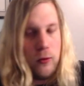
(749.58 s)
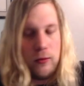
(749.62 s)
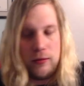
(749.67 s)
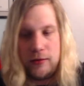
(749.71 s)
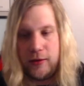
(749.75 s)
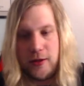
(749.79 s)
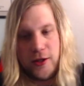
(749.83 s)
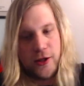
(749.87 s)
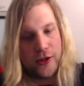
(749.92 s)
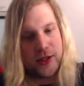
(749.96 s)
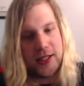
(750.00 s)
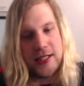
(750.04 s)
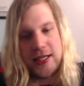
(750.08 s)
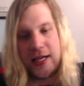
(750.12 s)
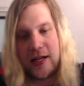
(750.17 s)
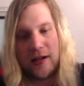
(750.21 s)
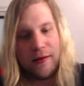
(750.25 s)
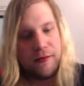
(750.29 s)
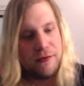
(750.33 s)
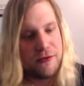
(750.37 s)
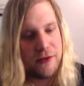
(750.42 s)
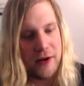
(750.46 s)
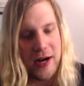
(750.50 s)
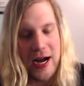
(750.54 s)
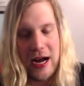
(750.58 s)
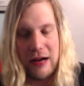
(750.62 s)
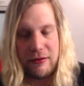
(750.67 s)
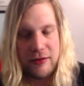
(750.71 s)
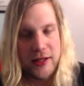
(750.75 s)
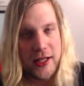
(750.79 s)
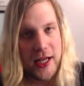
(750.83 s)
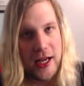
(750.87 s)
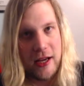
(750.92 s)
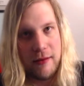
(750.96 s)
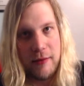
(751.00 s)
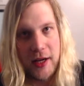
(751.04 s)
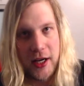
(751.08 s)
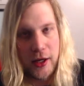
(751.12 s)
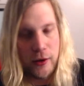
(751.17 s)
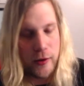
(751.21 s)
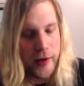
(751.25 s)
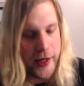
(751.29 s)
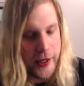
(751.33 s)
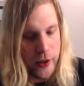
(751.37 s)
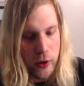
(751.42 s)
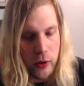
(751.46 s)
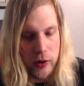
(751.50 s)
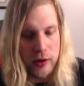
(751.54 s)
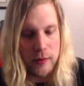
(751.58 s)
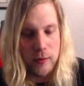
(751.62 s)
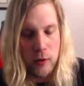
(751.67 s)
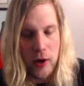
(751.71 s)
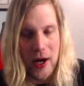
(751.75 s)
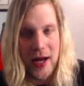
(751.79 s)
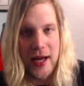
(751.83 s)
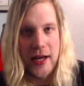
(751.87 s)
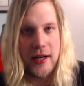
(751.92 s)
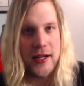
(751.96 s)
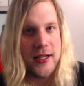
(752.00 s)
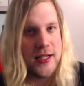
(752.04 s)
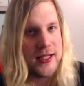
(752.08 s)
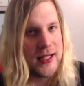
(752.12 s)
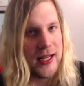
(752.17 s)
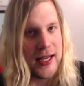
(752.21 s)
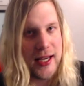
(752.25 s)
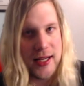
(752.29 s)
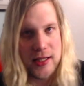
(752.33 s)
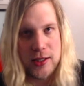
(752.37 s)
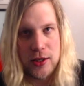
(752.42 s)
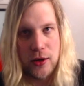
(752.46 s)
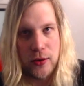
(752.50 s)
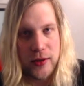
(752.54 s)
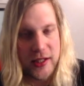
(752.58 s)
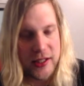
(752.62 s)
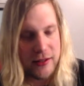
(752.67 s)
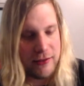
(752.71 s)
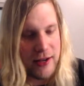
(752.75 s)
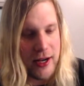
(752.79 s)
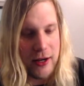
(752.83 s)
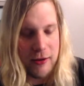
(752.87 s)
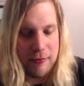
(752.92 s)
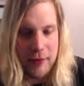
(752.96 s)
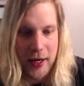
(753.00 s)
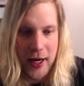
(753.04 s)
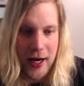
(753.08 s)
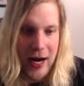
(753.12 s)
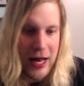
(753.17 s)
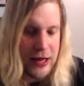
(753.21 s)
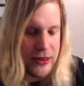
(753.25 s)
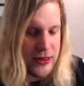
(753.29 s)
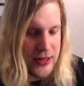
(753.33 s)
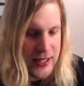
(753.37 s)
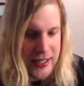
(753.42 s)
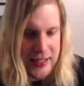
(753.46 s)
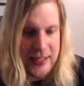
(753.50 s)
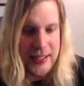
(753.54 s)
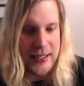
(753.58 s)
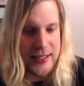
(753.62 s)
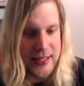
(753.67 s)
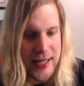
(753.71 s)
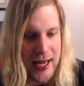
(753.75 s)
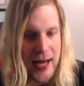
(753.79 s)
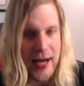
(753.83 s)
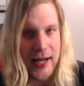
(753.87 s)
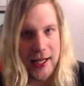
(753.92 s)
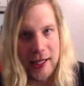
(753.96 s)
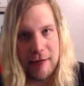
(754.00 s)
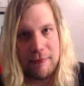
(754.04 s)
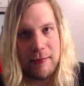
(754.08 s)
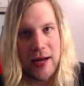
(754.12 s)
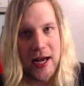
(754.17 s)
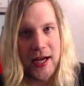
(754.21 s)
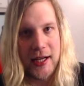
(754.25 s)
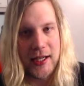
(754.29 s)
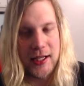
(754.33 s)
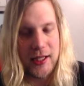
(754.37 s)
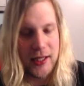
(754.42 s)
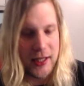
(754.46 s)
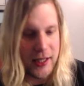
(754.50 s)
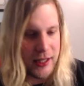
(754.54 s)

You're sitting him for half the game anyway. Joakim Ryan, his legs don't give out, man. I think he's got to get back in.